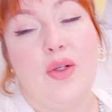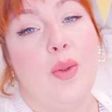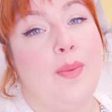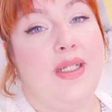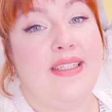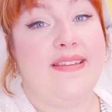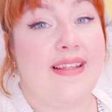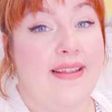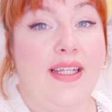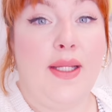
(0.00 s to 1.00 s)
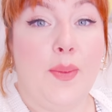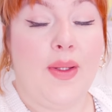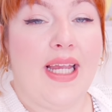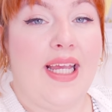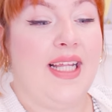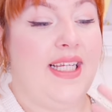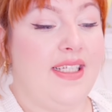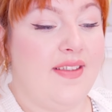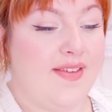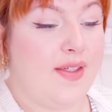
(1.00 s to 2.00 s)
companies in the UK that you
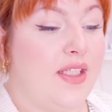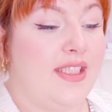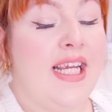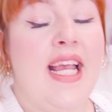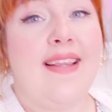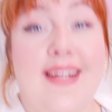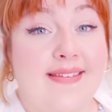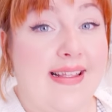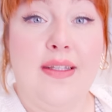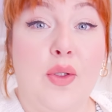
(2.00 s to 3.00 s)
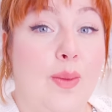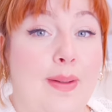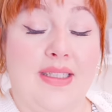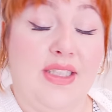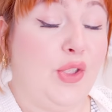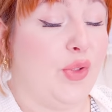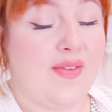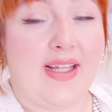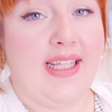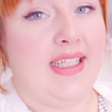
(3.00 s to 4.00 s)
can search that sell notepads
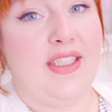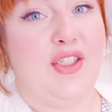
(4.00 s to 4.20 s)
just like this.